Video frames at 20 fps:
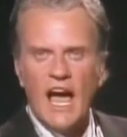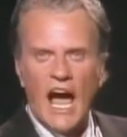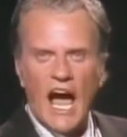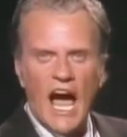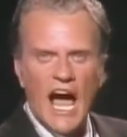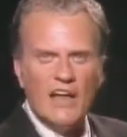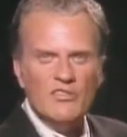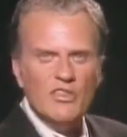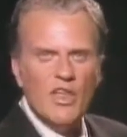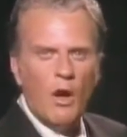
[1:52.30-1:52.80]

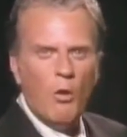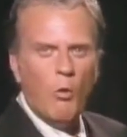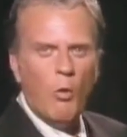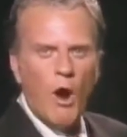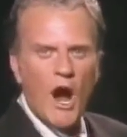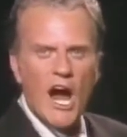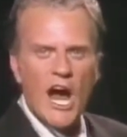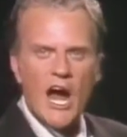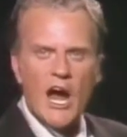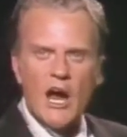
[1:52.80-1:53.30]
And the
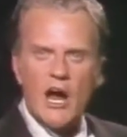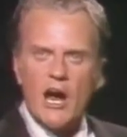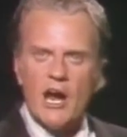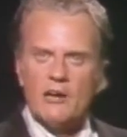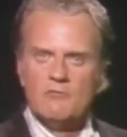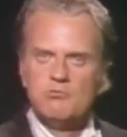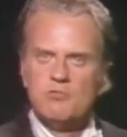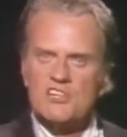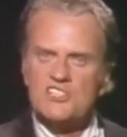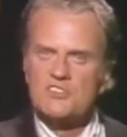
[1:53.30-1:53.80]

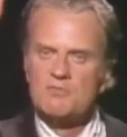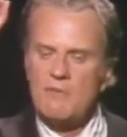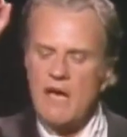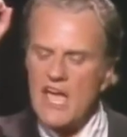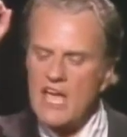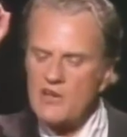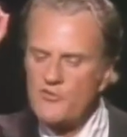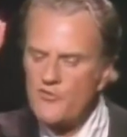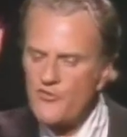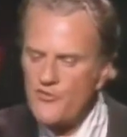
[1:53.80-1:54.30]
Word was
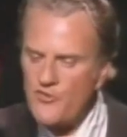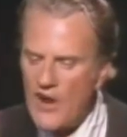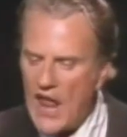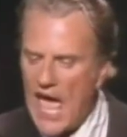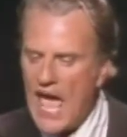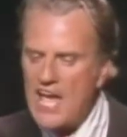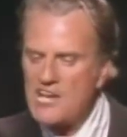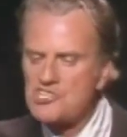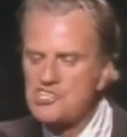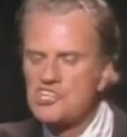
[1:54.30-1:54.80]
made
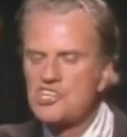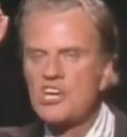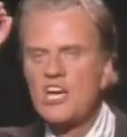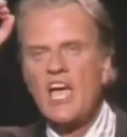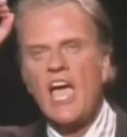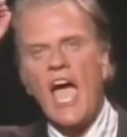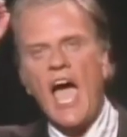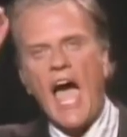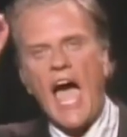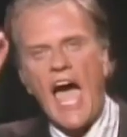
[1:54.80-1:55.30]
flesh
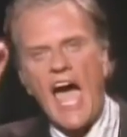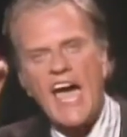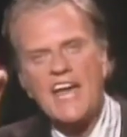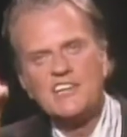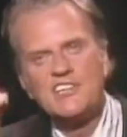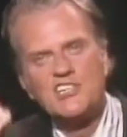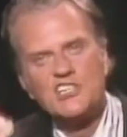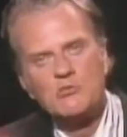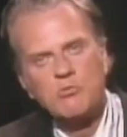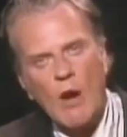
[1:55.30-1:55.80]

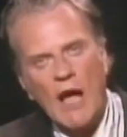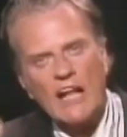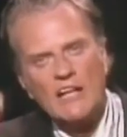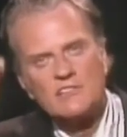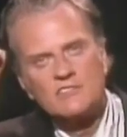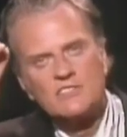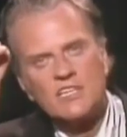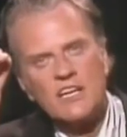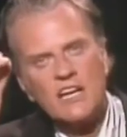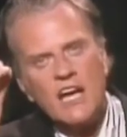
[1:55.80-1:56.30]
and
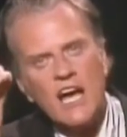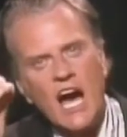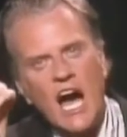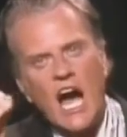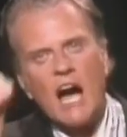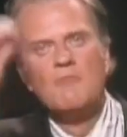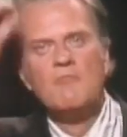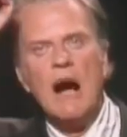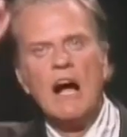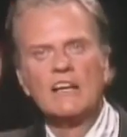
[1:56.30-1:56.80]
dwelt
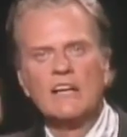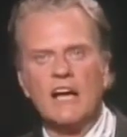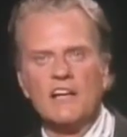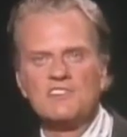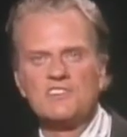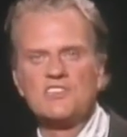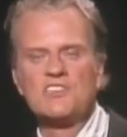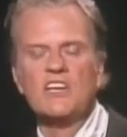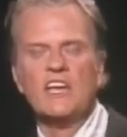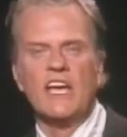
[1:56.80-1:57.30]
among
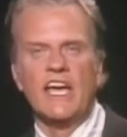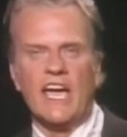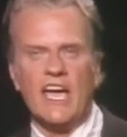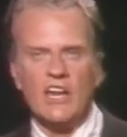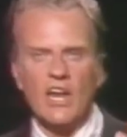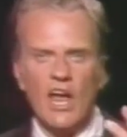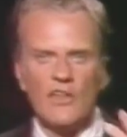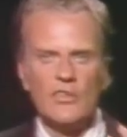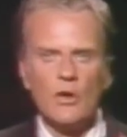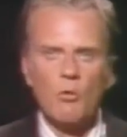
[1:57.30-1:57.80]
us.
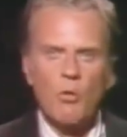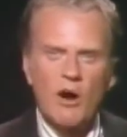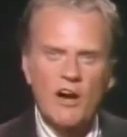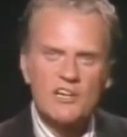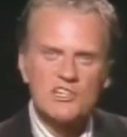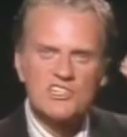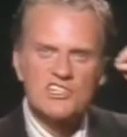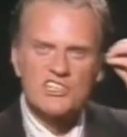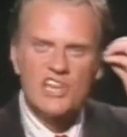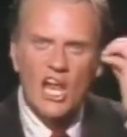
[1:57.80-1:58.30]
In other
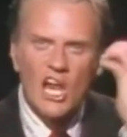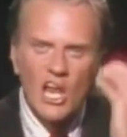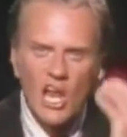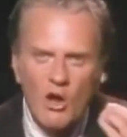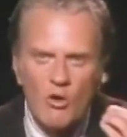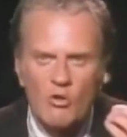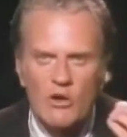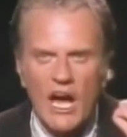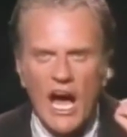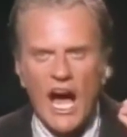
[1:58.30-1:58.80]
words, the
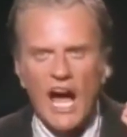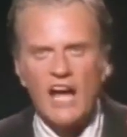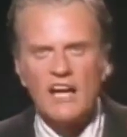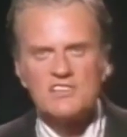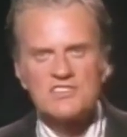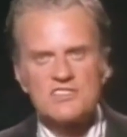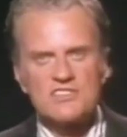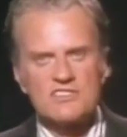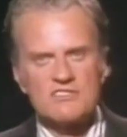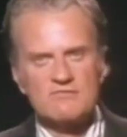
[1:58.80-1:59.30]

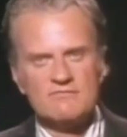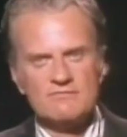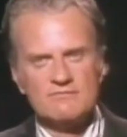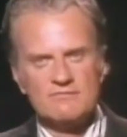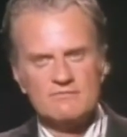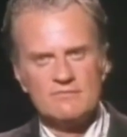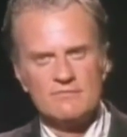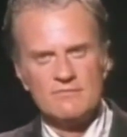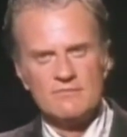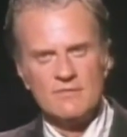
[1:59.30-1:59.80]
Logos,
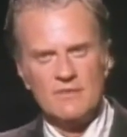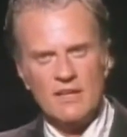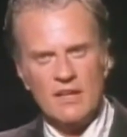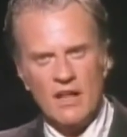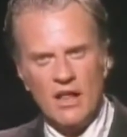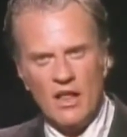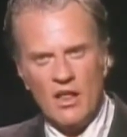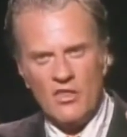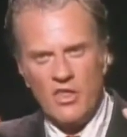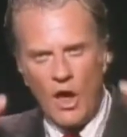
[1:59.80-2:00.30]

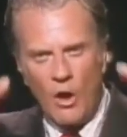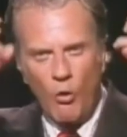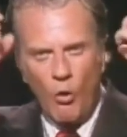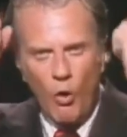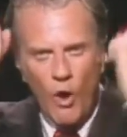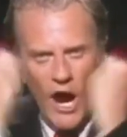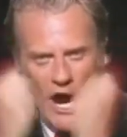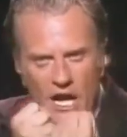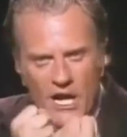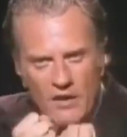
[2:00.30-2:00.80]

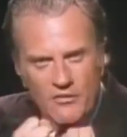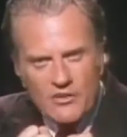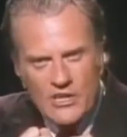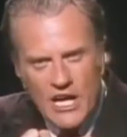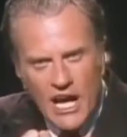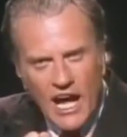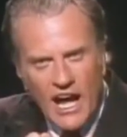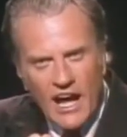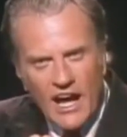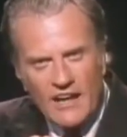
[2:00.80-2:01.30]
the Word of
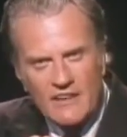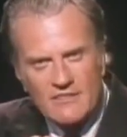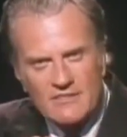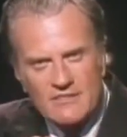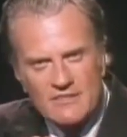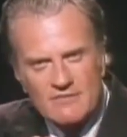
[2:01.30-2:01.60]
God,